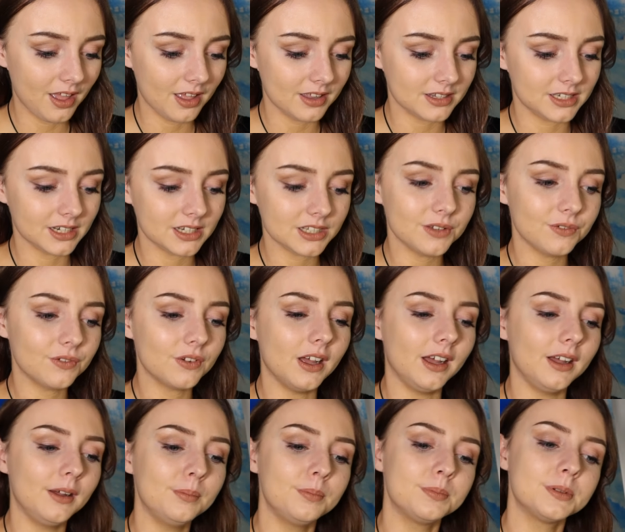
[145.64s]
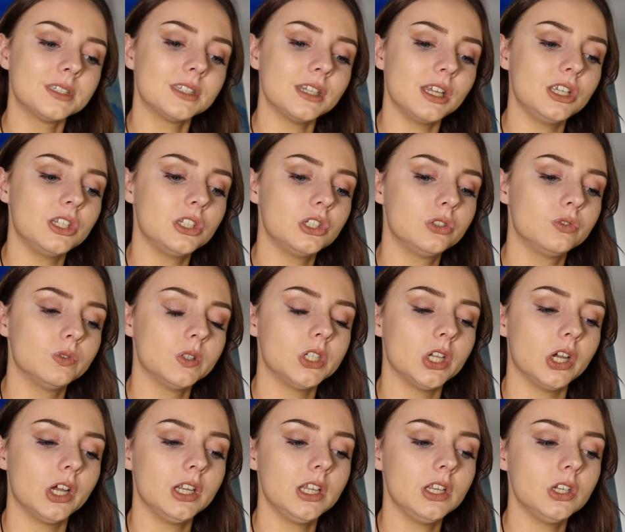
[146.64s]
Six of Cups is
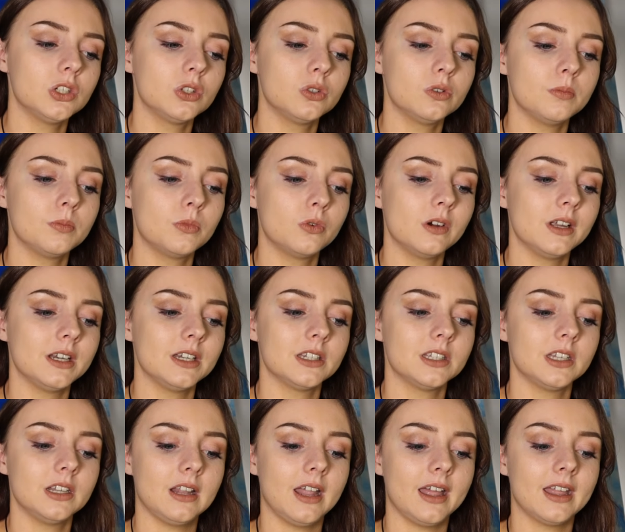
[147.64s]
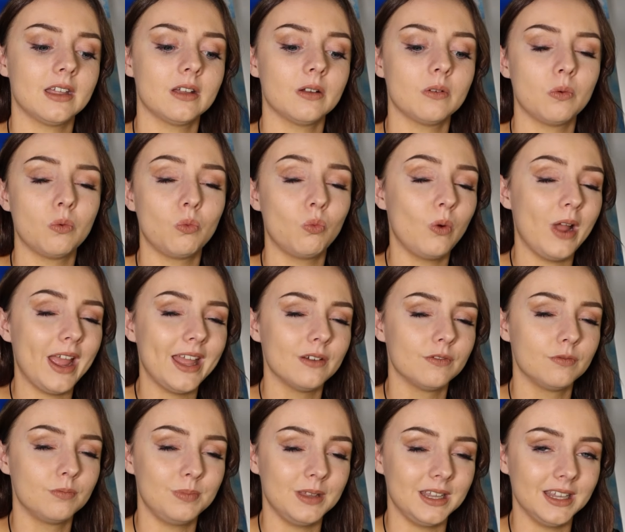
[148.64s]
returning to a more innocent, like, way
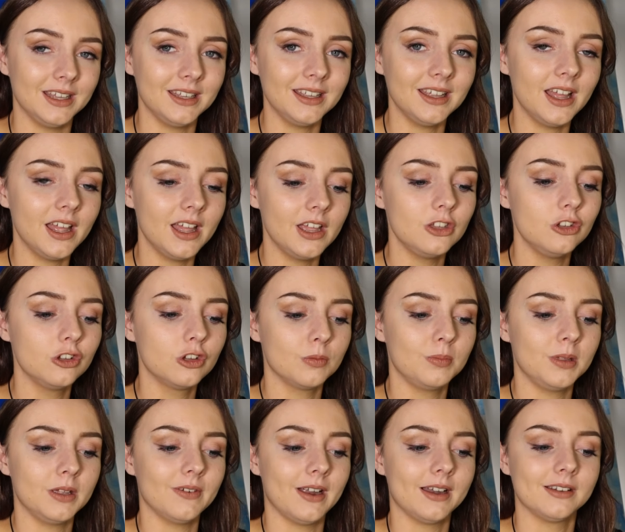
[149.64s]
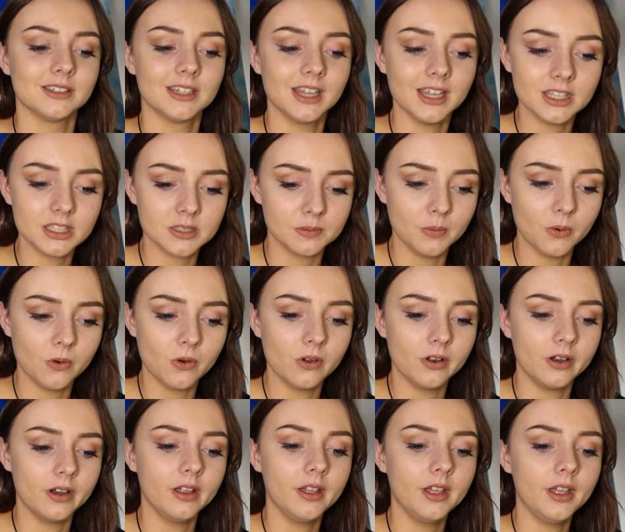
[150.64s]
of being. You could be around kids
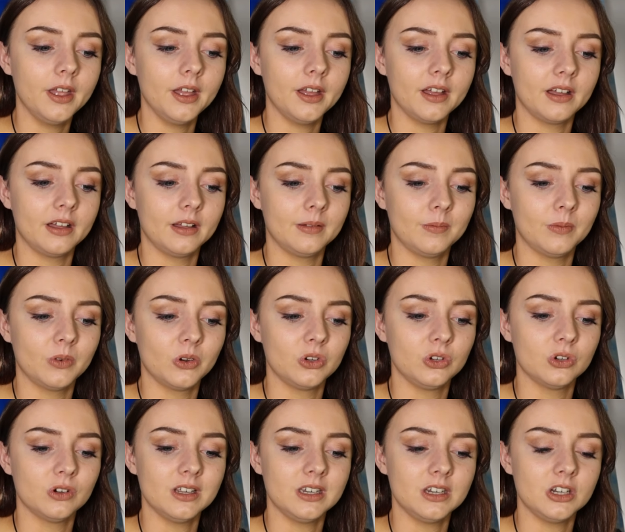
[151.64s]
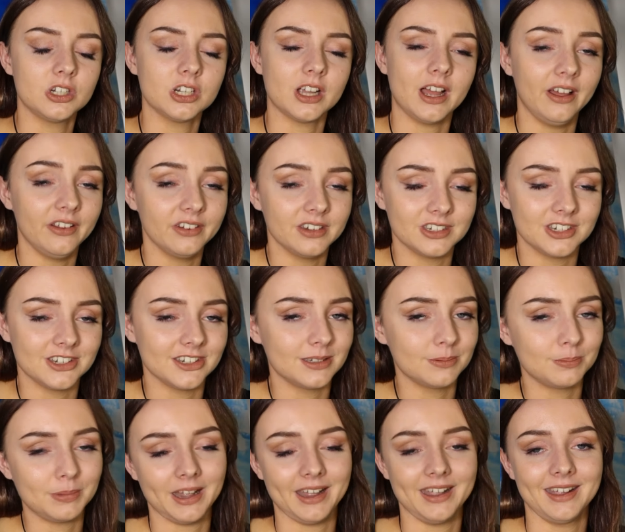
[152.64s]
more, or your inner child is
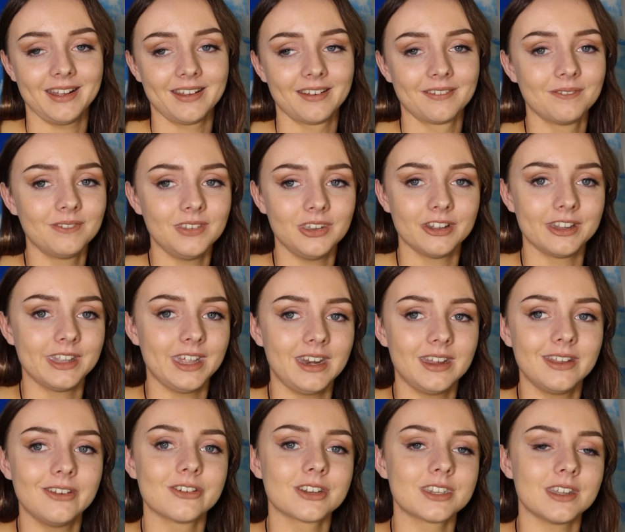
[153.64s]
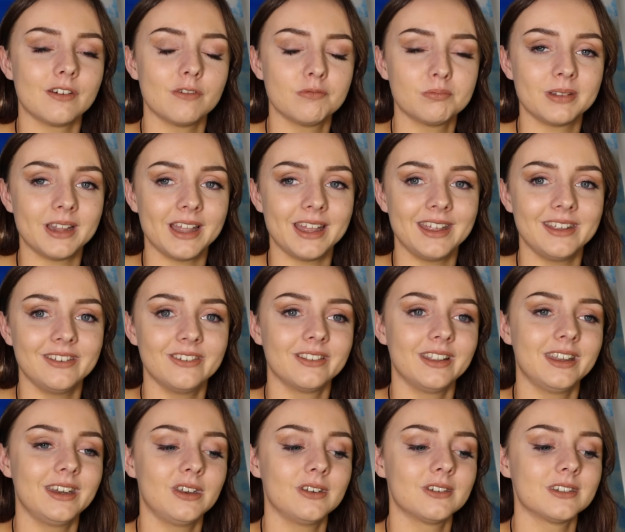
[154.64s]
just playing. You're letting yourself play, you're
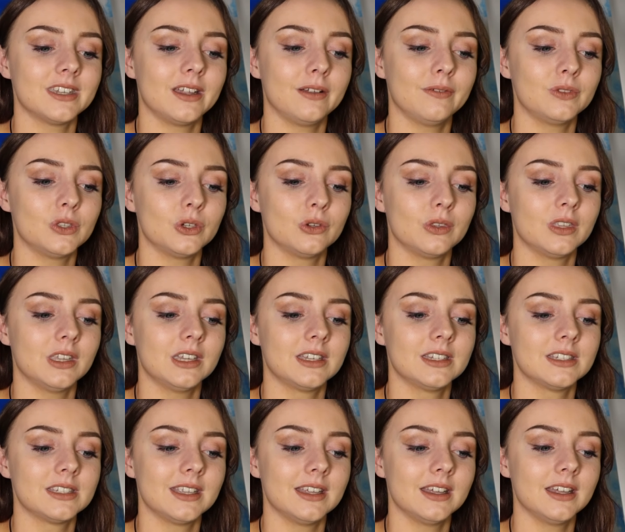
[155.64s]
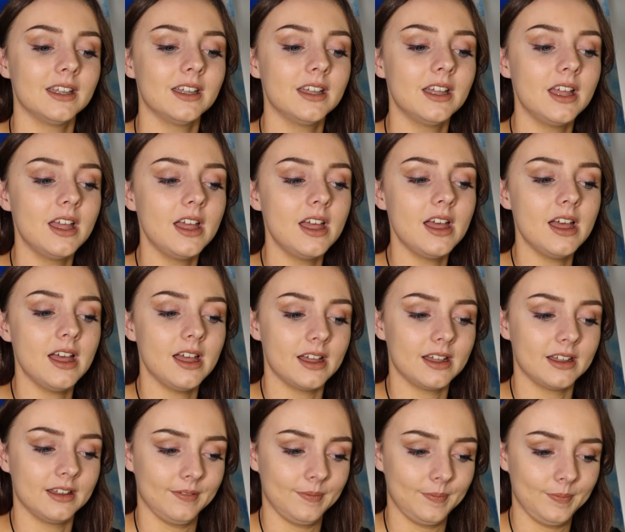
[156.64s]
letting yourself do things that
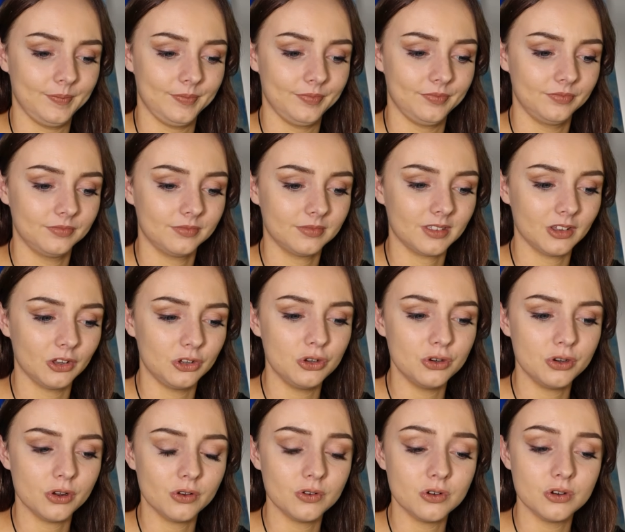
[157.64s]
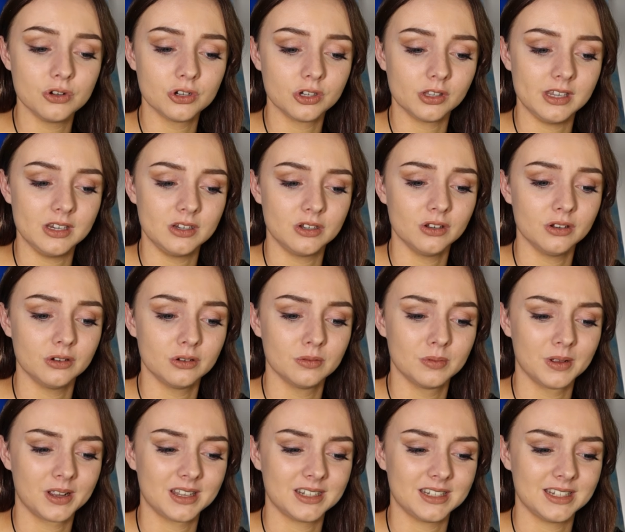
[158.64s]
you don't usually
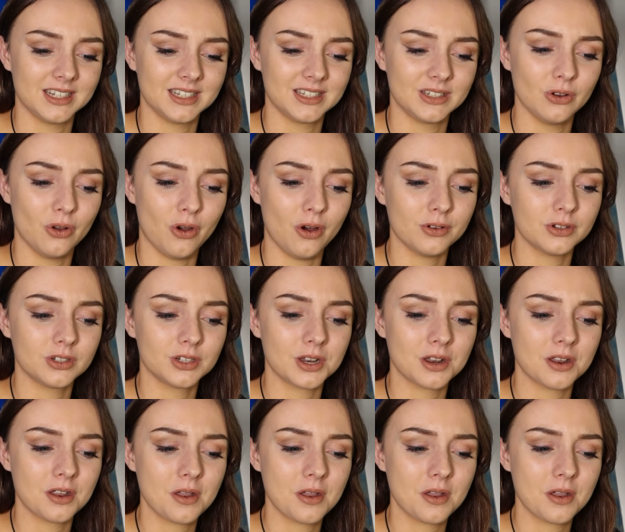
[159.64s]
do because it's not